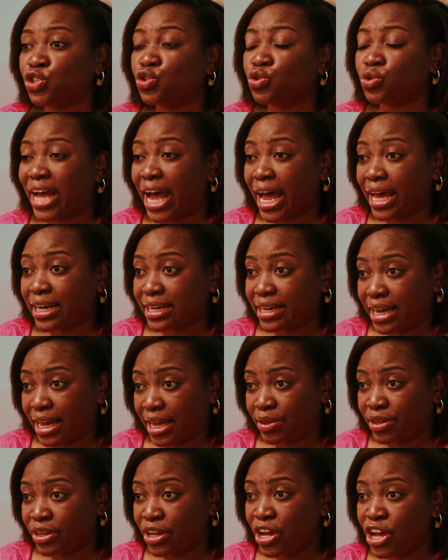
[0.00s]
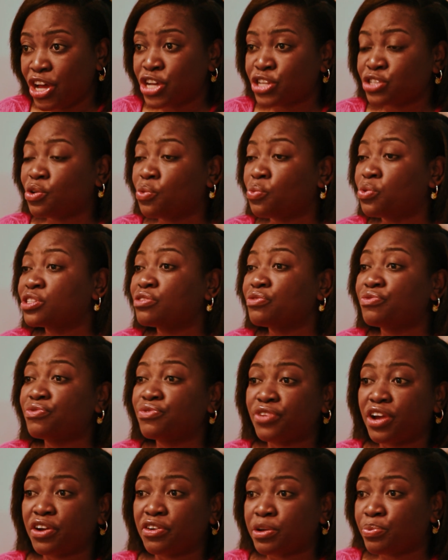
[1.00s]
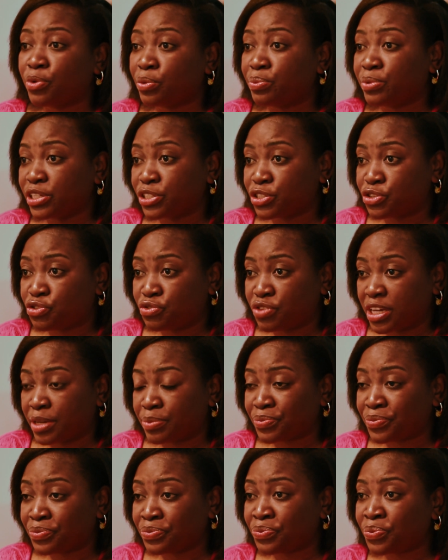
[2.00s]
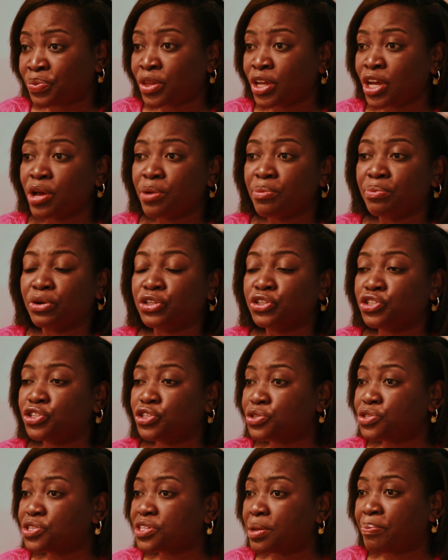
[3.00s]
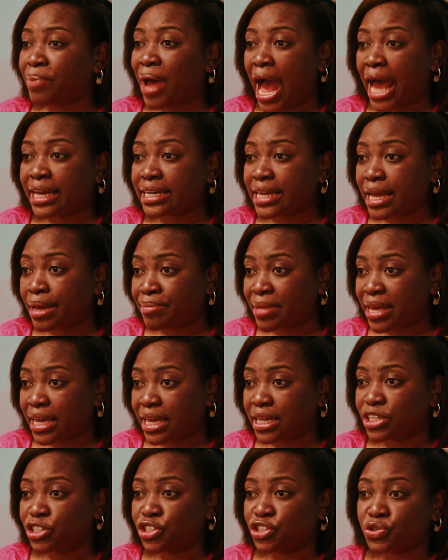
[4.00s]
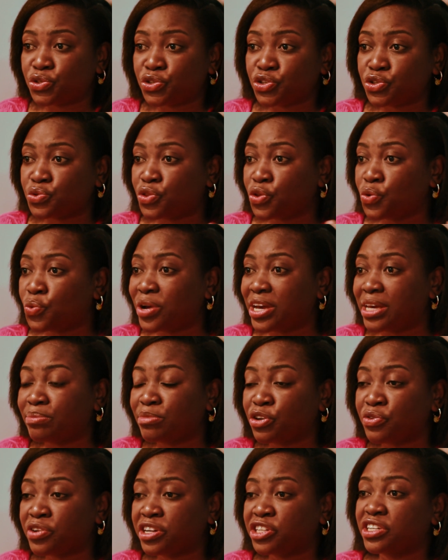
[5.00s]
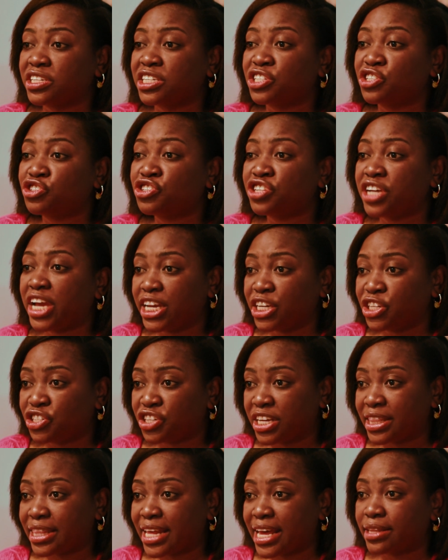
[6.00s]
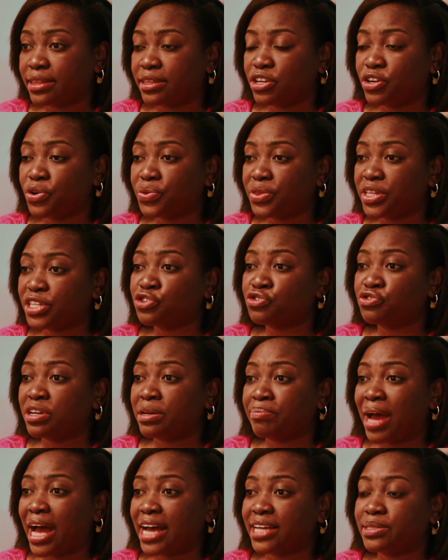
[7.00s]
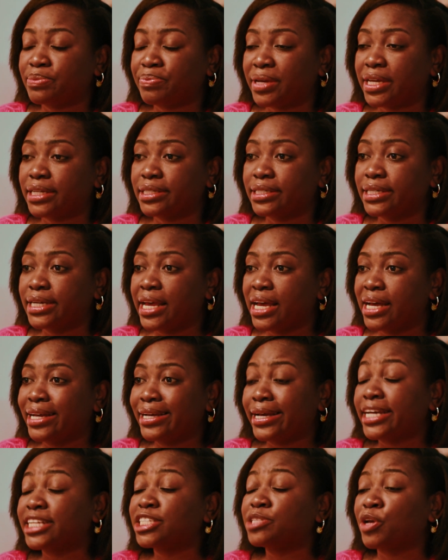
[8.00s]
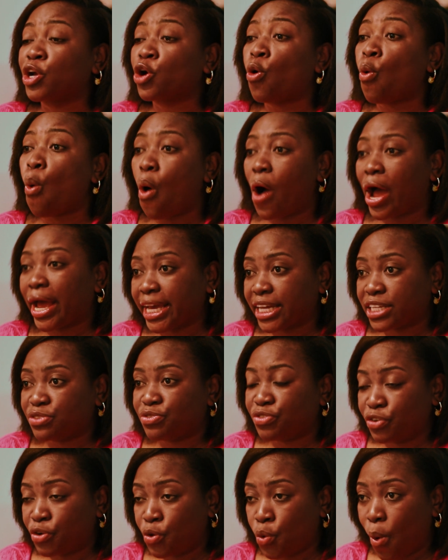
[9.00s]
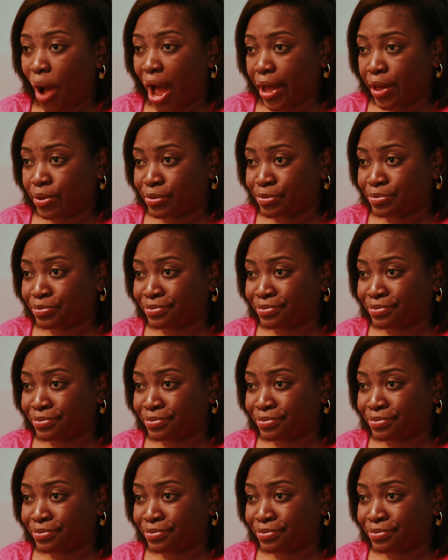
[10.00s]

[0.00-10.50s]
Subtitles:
to Canada. So it was a very popular stream. But due to the pandemic, due to the way immigration is changing, this stream it's been quiet for a while.